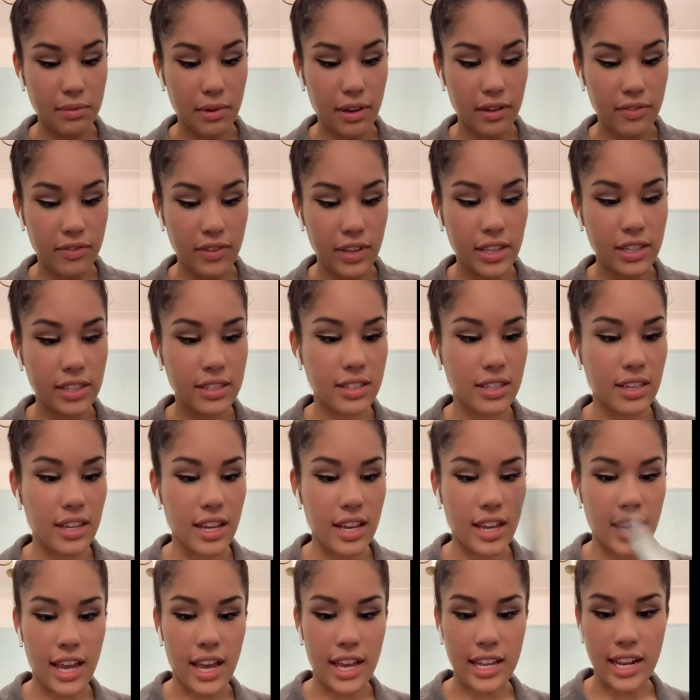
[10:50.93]
my face.
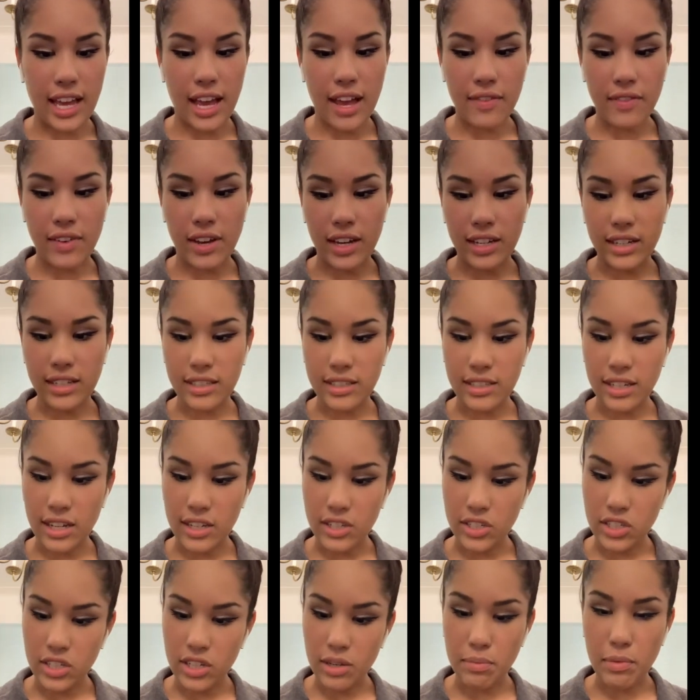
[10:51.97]
And I have an
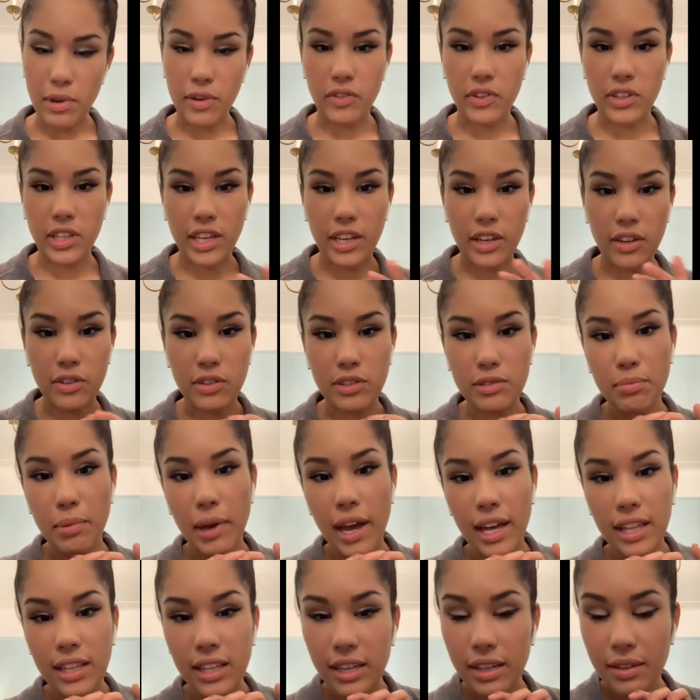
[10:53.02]
Anastasia Beverly Hills
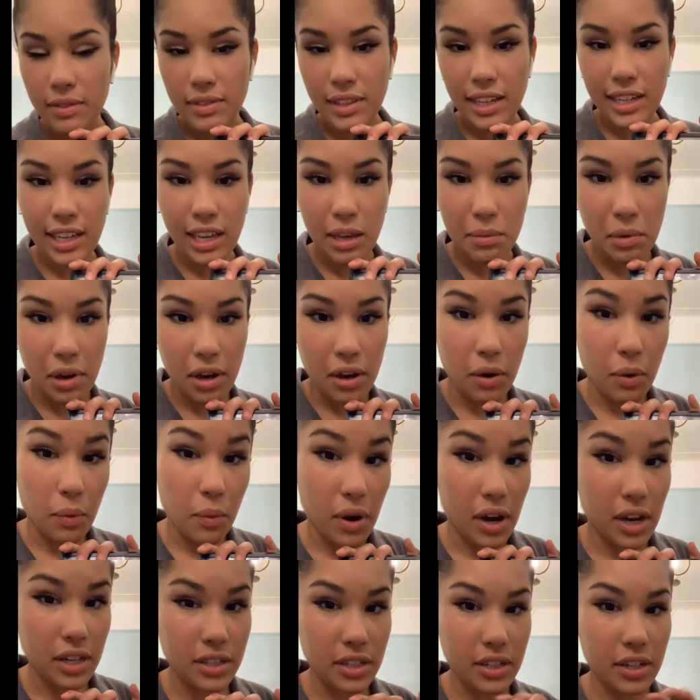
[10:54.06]
palette that came out a
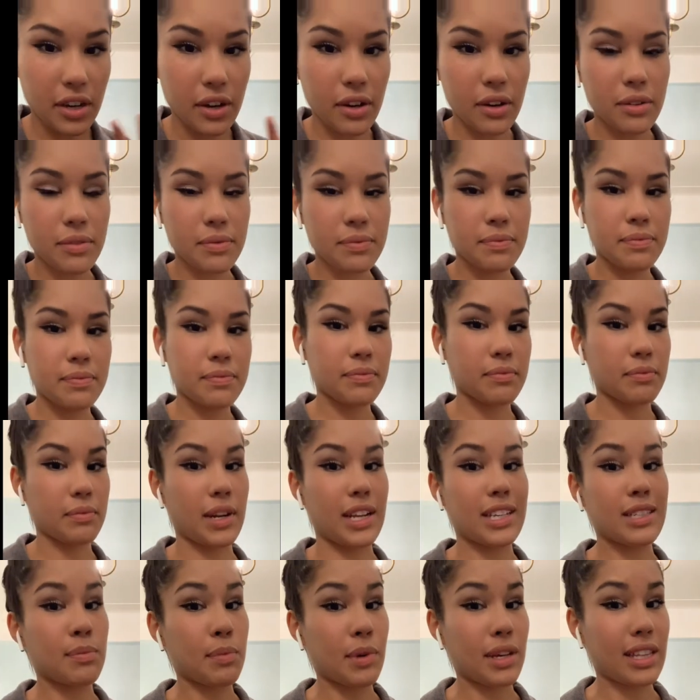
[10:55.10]
while ago, but I
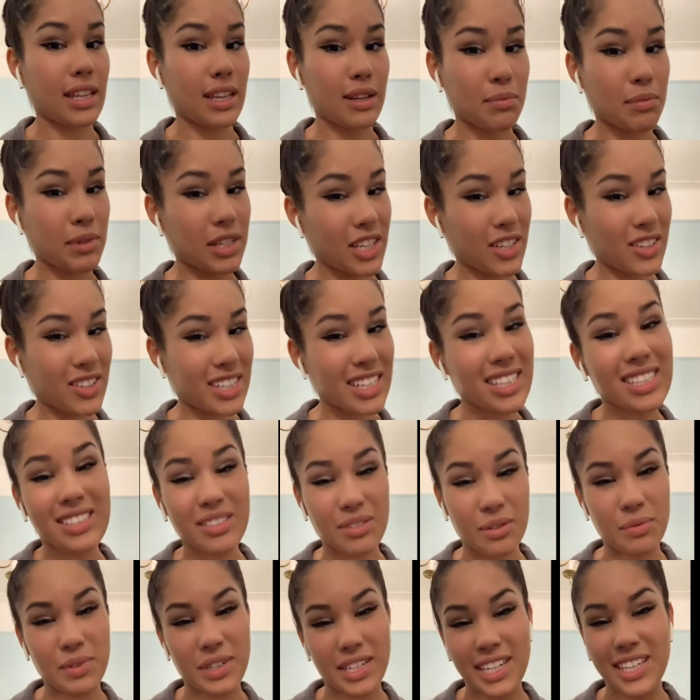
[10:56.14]
spent a lot of money on it, so
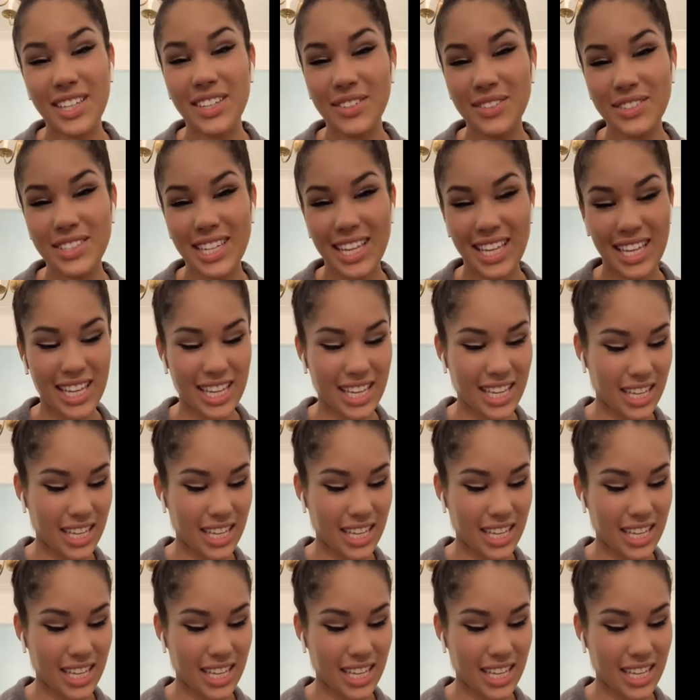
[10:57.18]
I'm gonna use it